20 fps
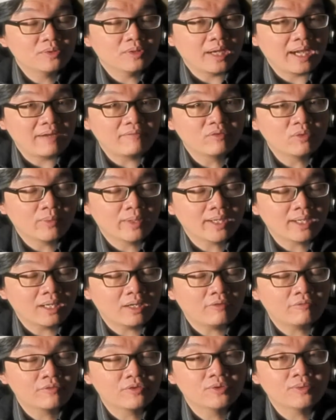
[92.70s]
every one
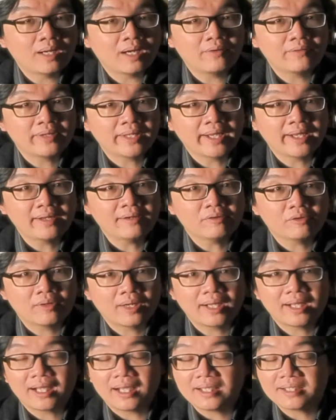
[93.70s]
of you out there, right,